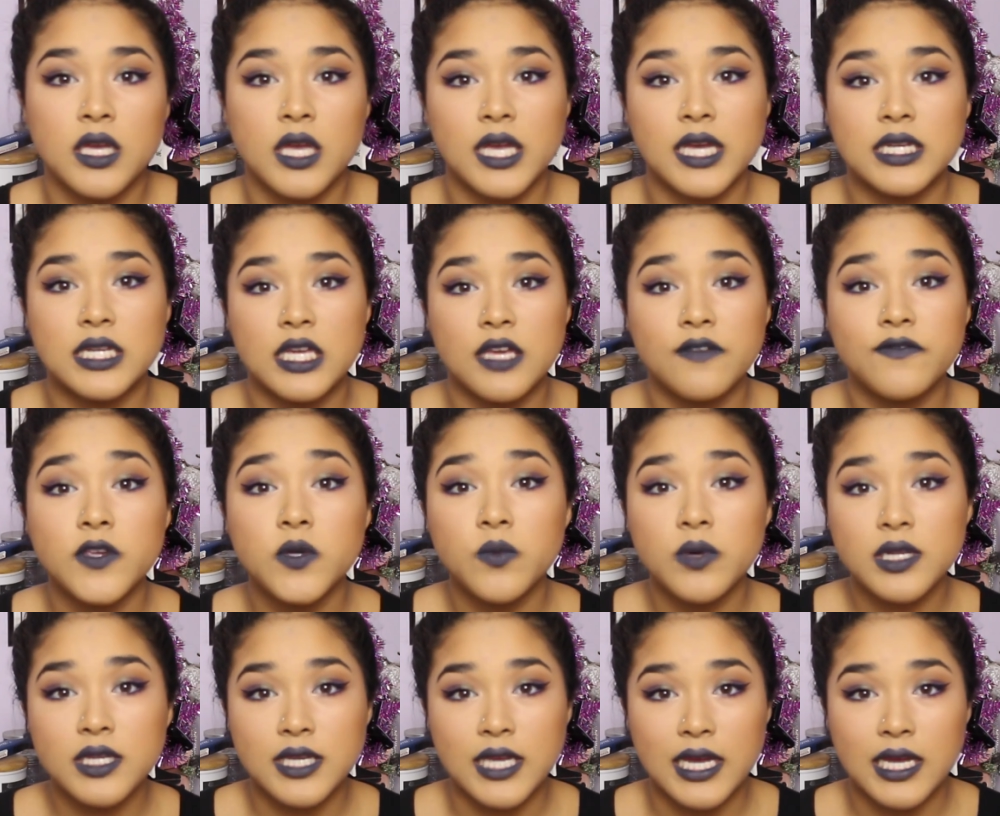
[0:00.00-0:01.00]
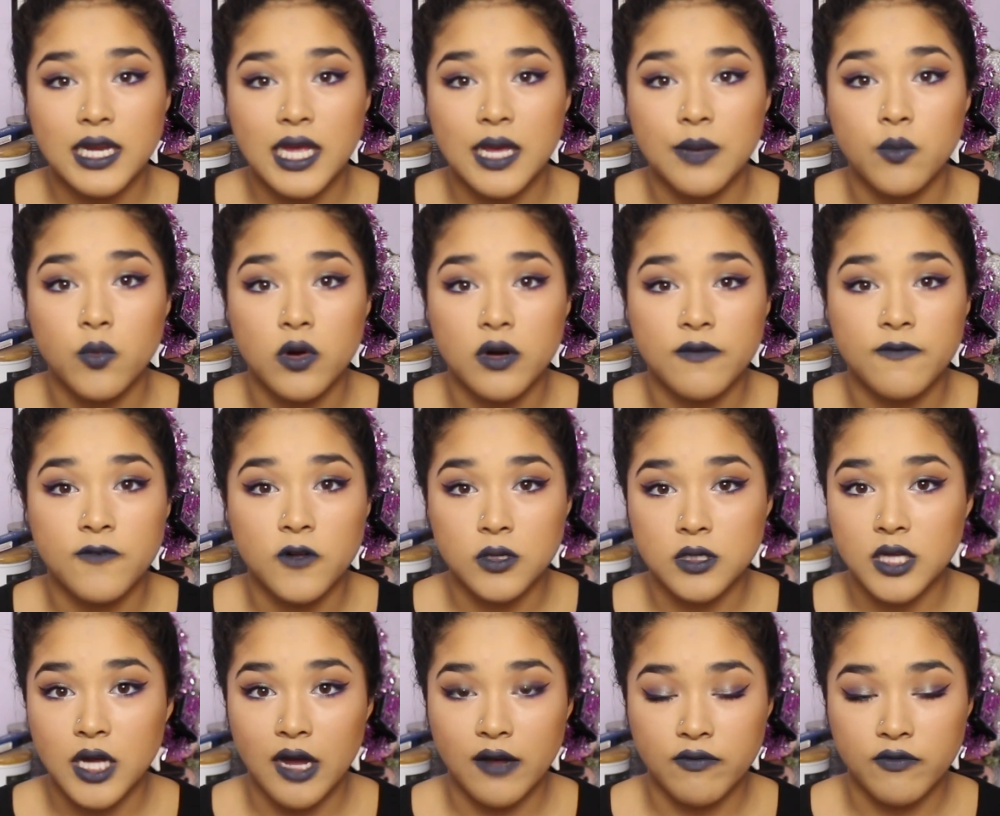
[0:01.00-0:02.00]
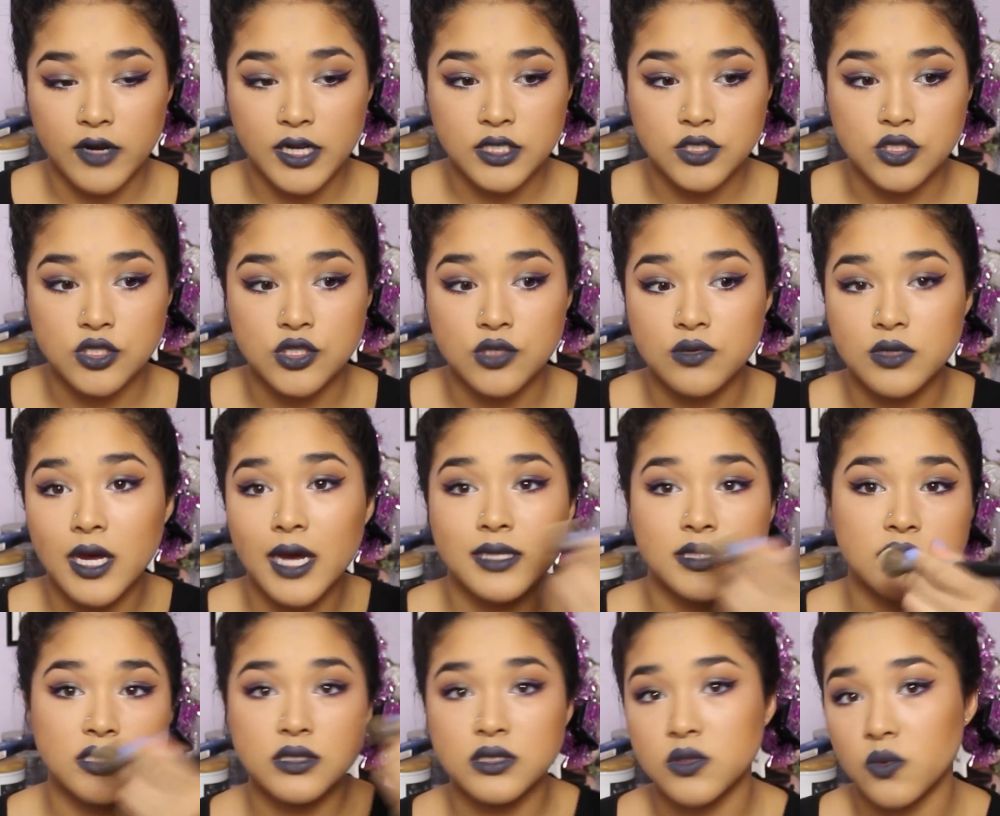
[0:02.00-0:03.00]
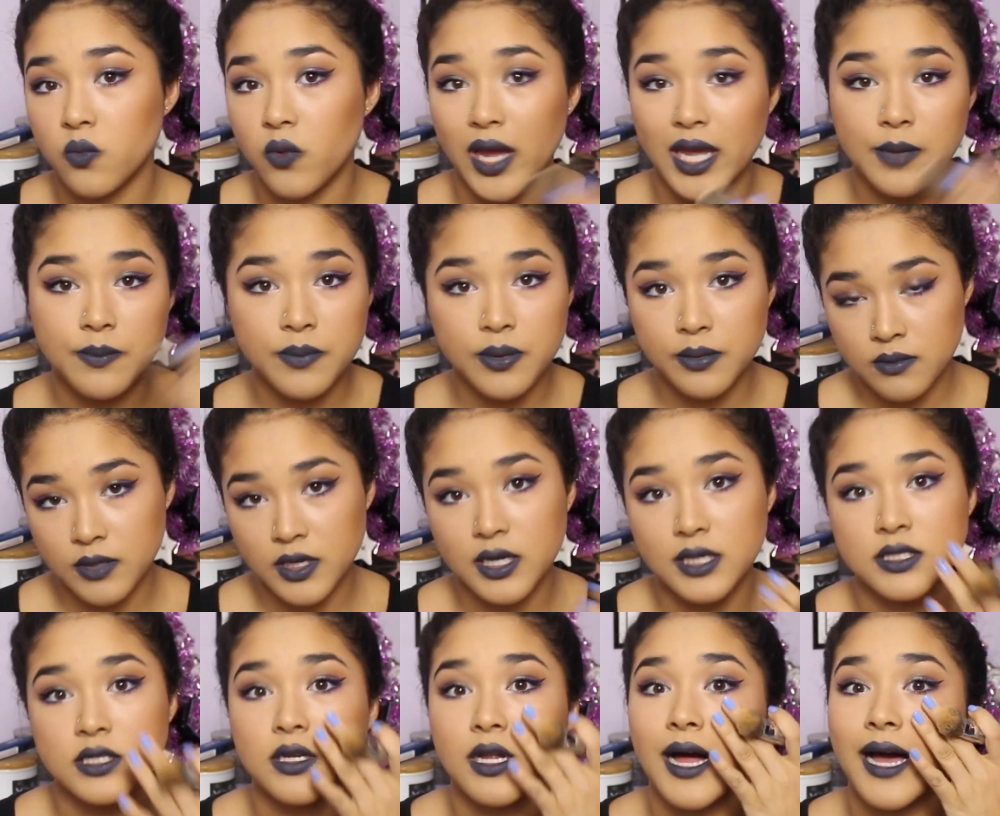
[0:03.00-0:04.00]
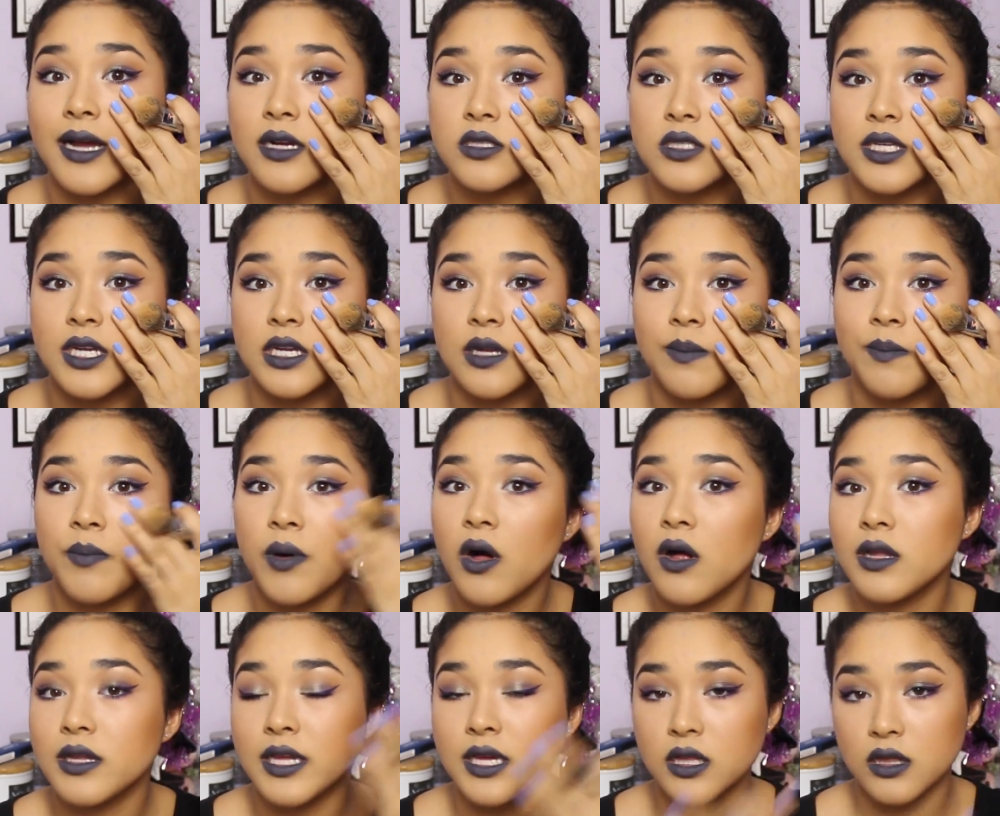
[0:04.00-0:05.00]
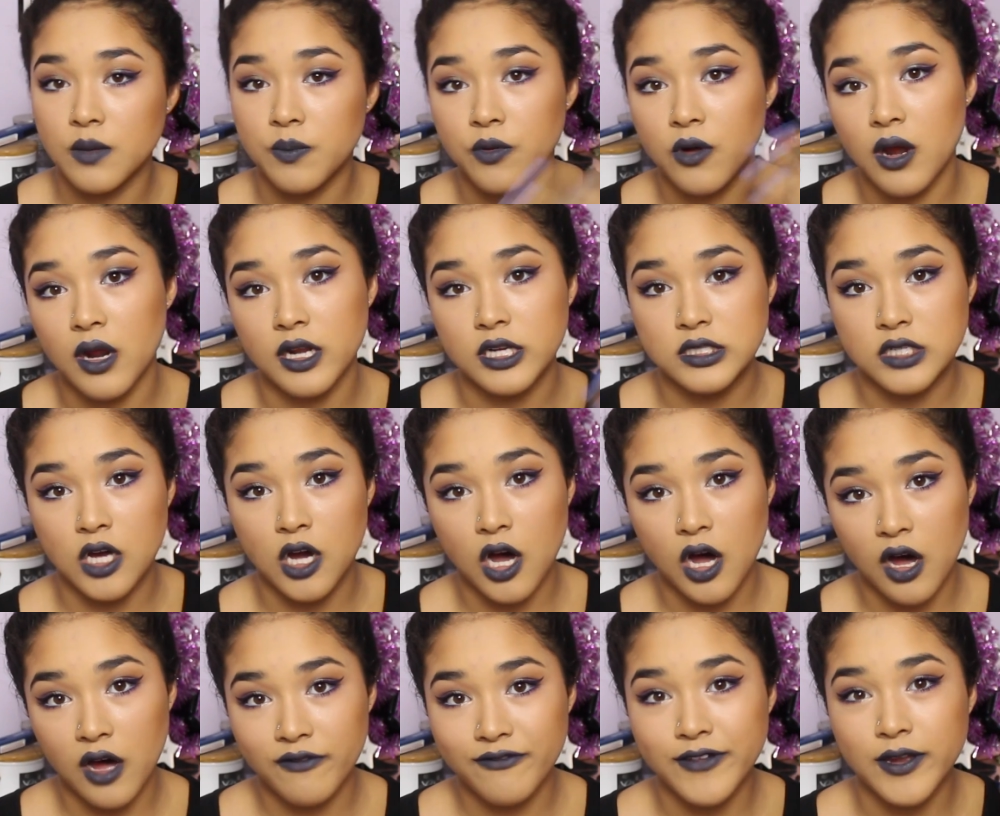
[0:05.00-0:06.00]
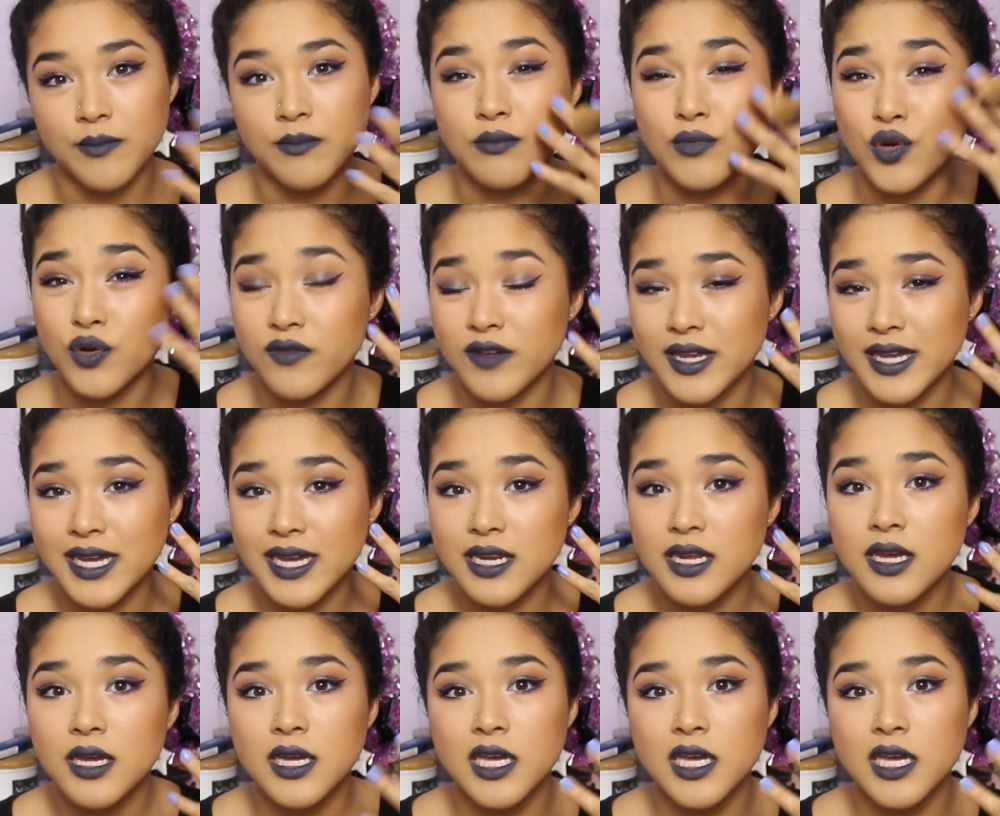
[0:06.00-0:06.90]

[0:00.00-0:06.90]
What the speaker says: And if you want to get a more full coverage, do not swipe, because it'll actually end up pulling the product off and moving it.